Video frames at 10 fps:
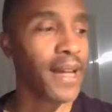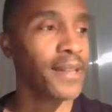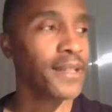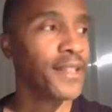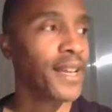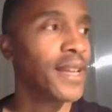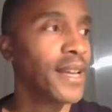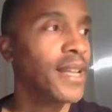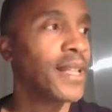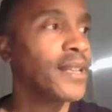do you say,
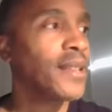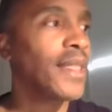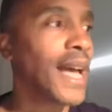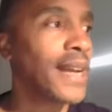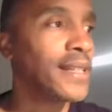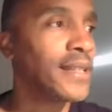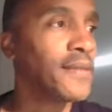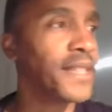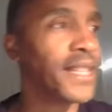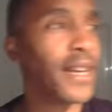likes the
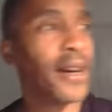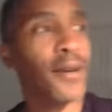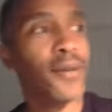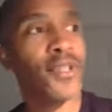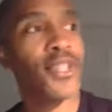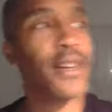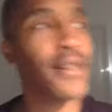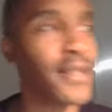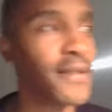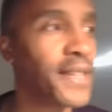video,
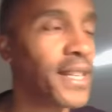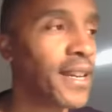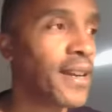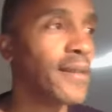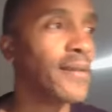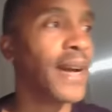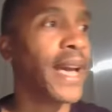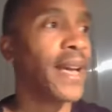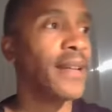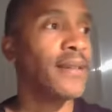shares the video,
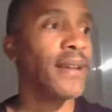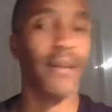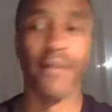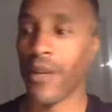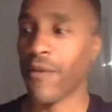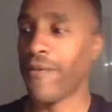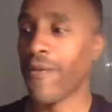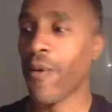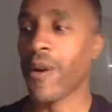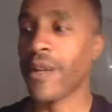and
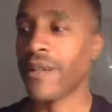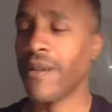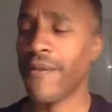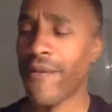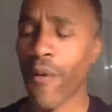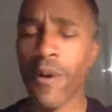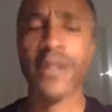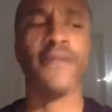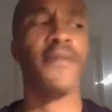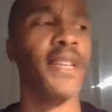forward
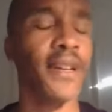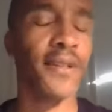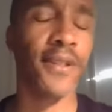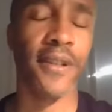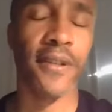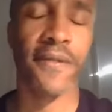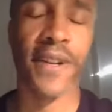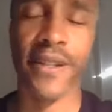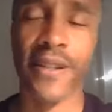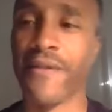the videos to your
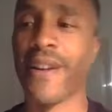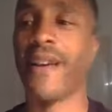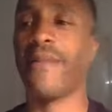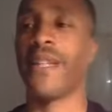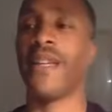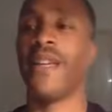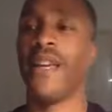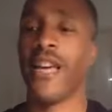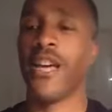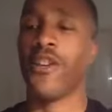friends and family,
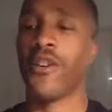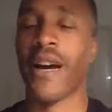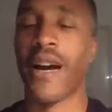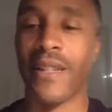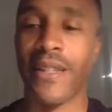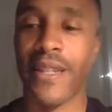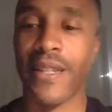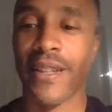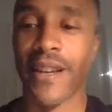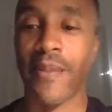your
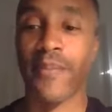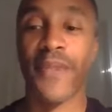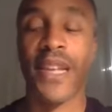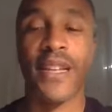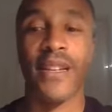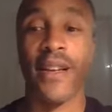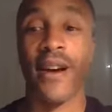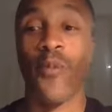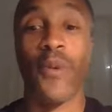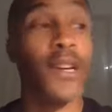colleagues.
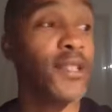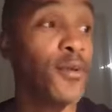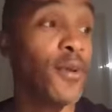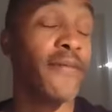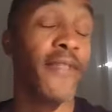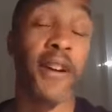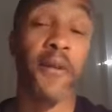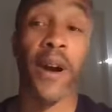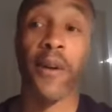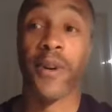We are doing very
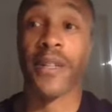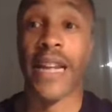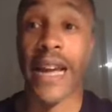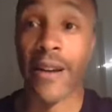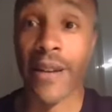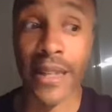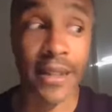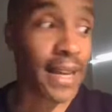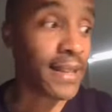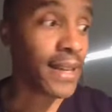well. We're now at,
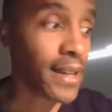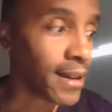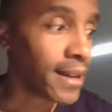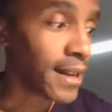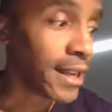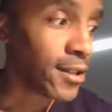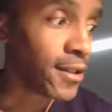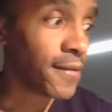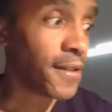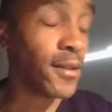I think,
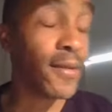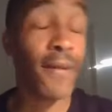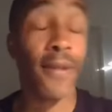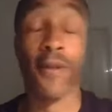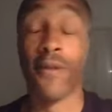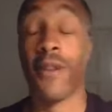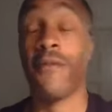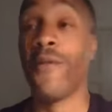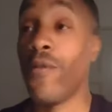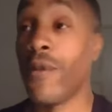interview
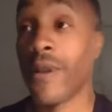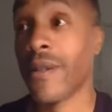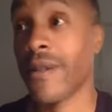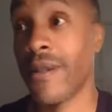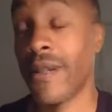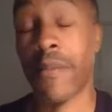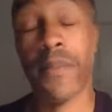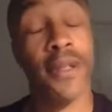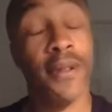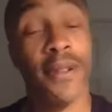34,
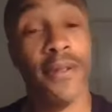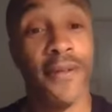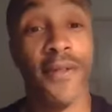number 34.